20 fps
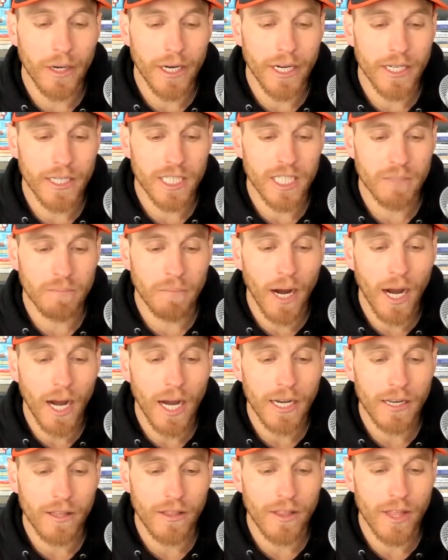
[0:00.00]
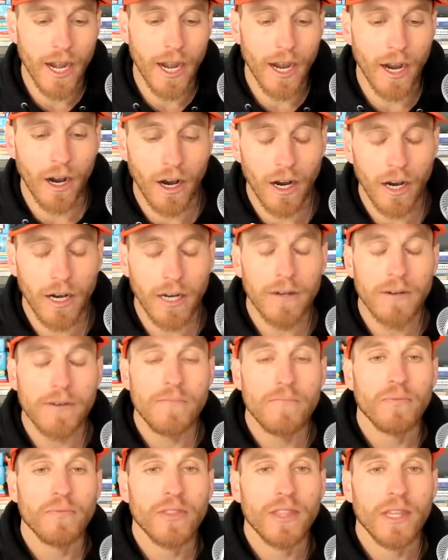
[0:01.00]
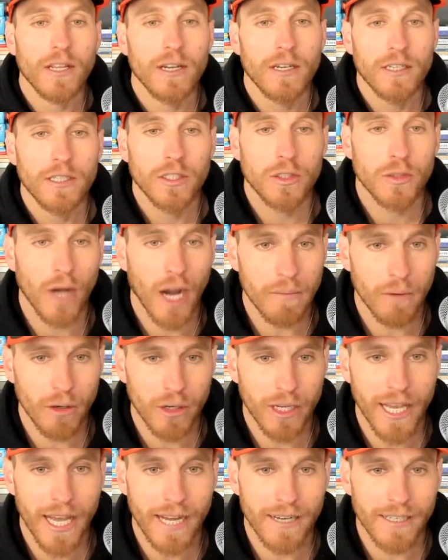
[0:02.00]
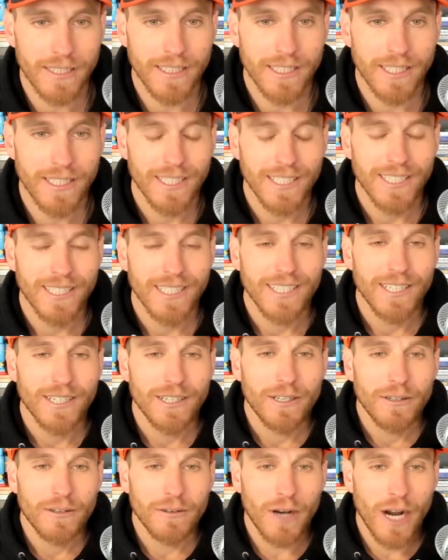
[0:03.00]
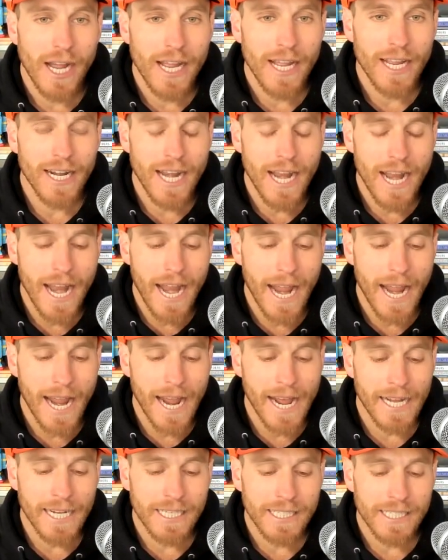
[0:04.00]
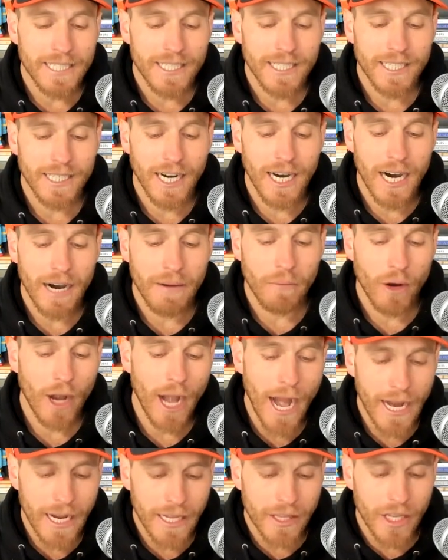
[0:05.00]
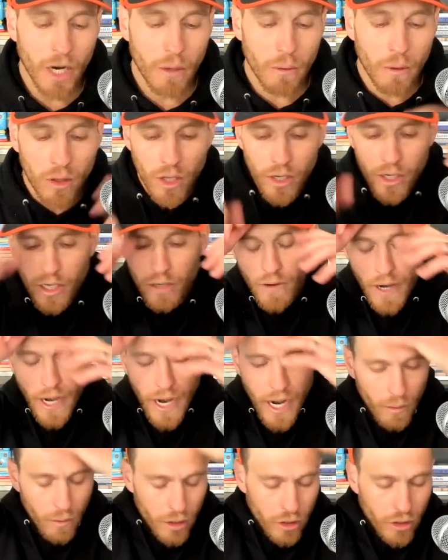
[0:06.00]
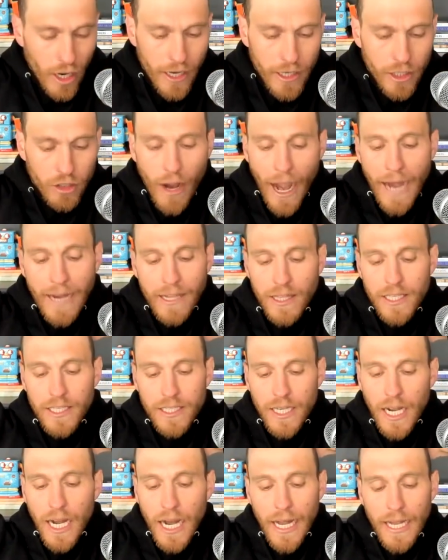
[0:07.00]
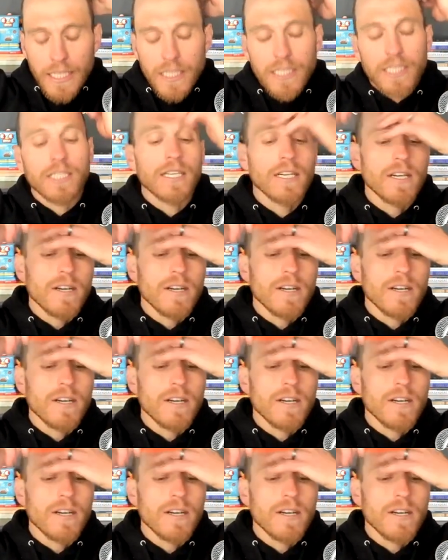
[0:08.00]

can spot their tribal kit, right? And we're hanging there, we're looking around, we're trying to track these guys.